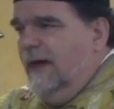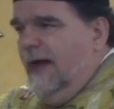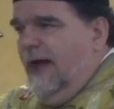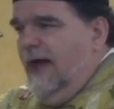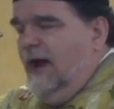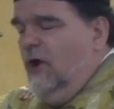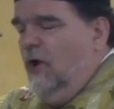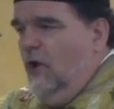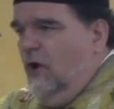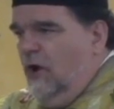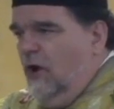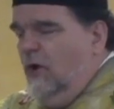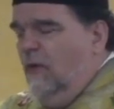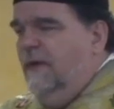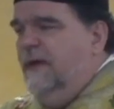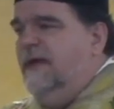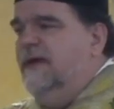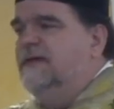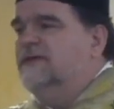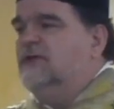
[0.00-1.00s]
And
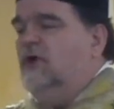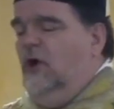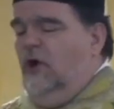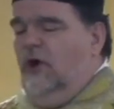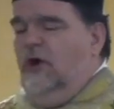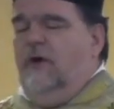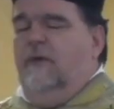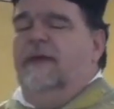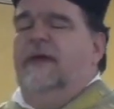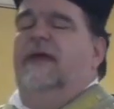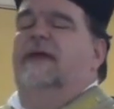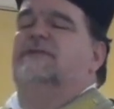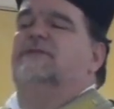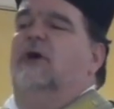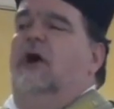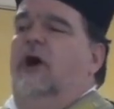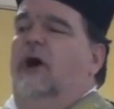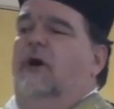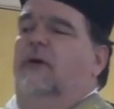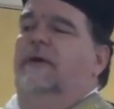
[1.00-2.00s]
always, always,
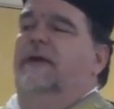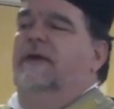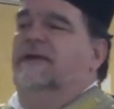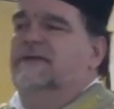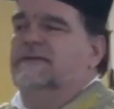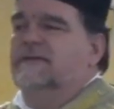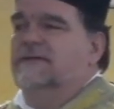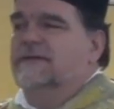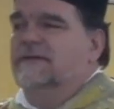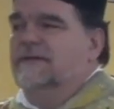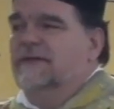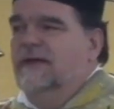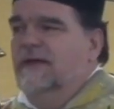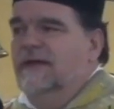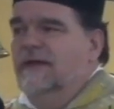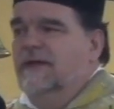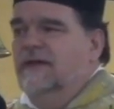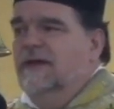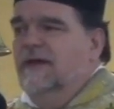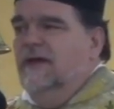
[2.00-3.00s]
always,
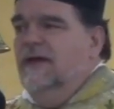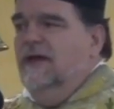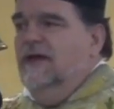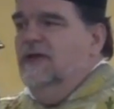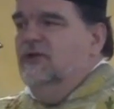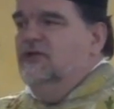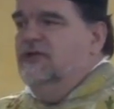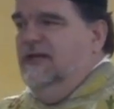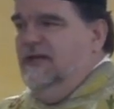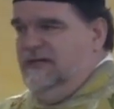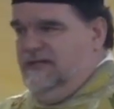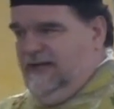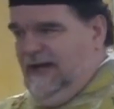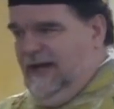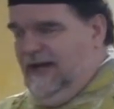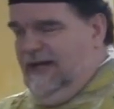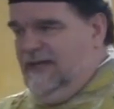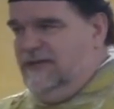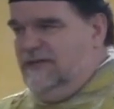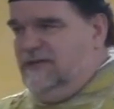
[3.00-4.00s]
she
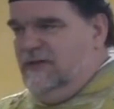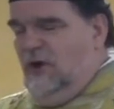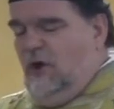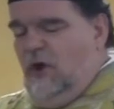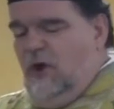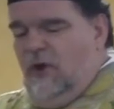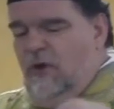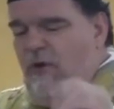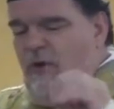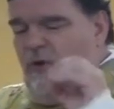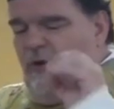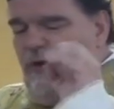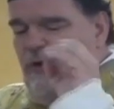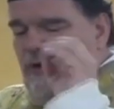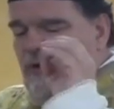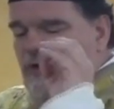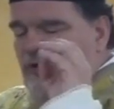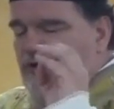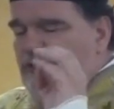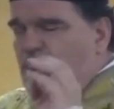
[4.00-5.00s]
says,
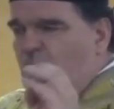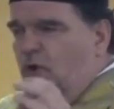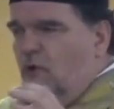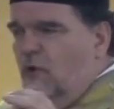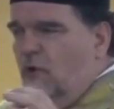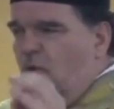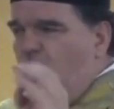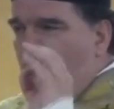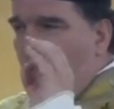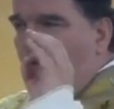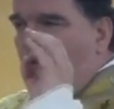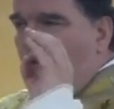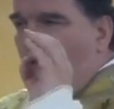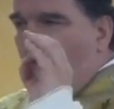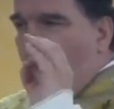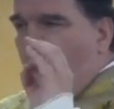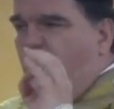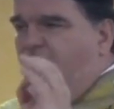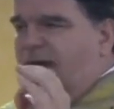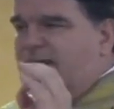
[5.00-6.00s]
do
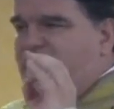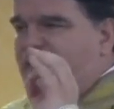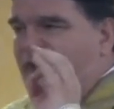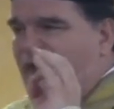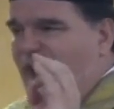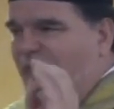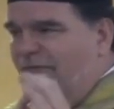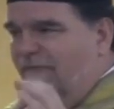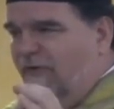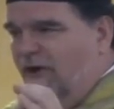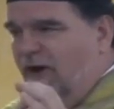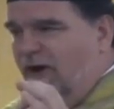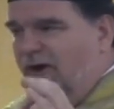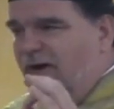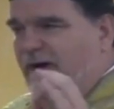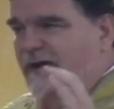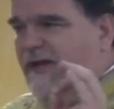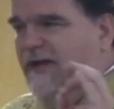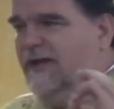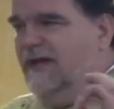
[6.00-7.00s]

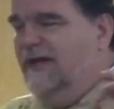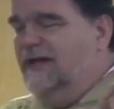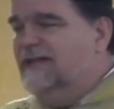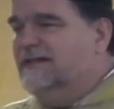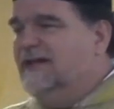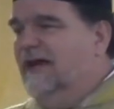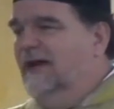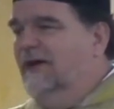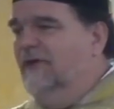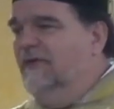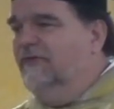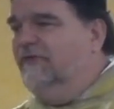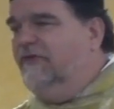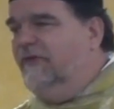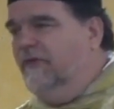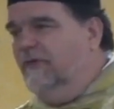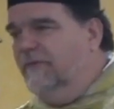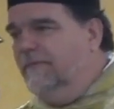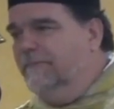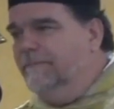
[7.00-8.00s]
whatever he tells
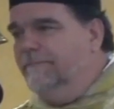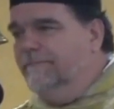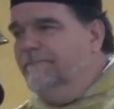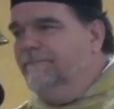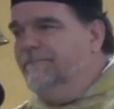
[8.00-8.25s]
you.